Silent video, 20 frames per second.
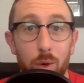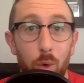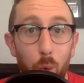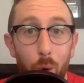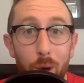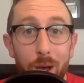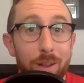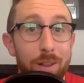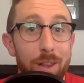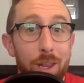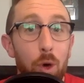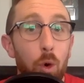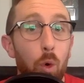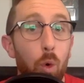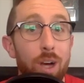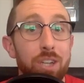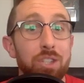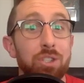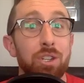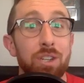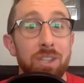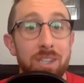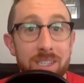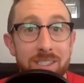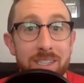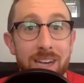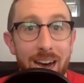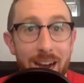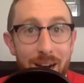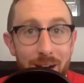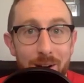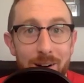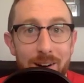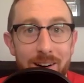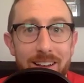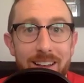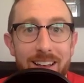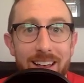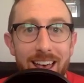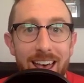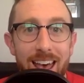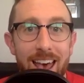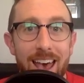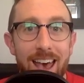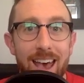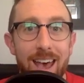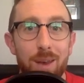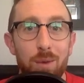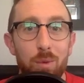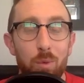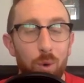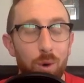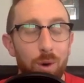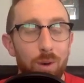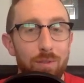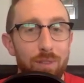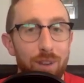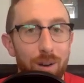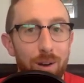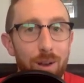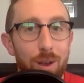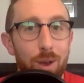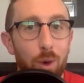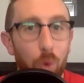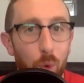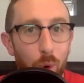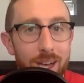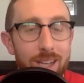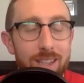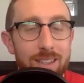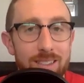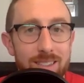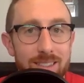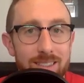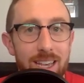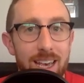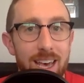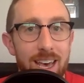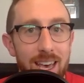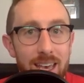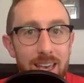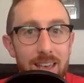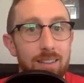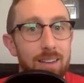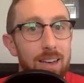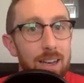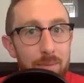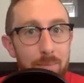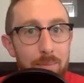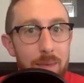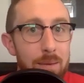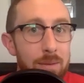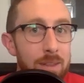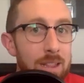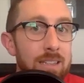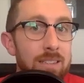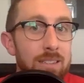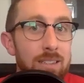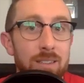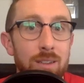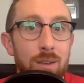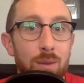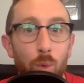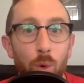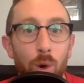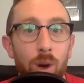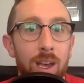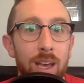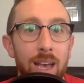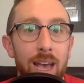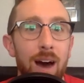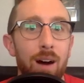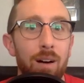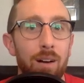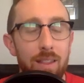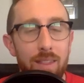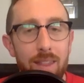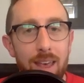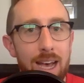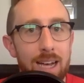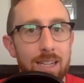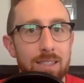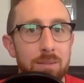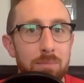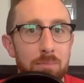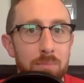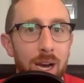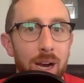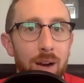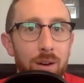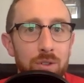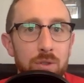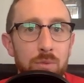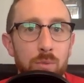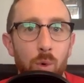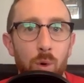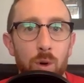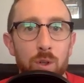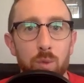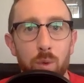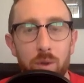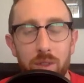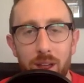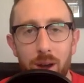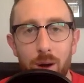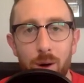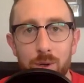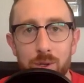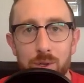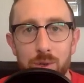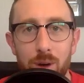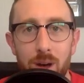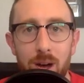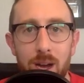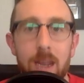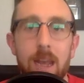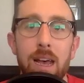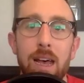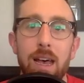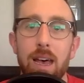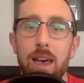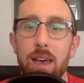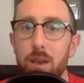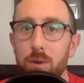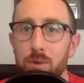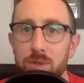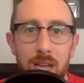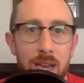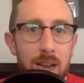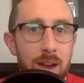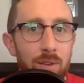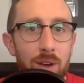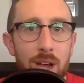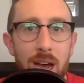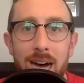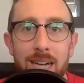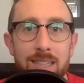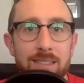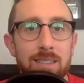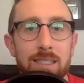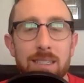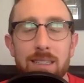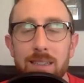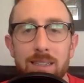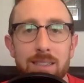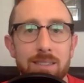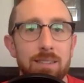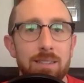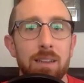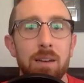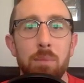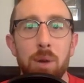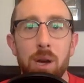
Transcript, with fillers: quickly question his hire and were very quick to say, maybe this isn't working out. And they had some buyer's remorse with Ed Orgeron. He was on every hot seat list in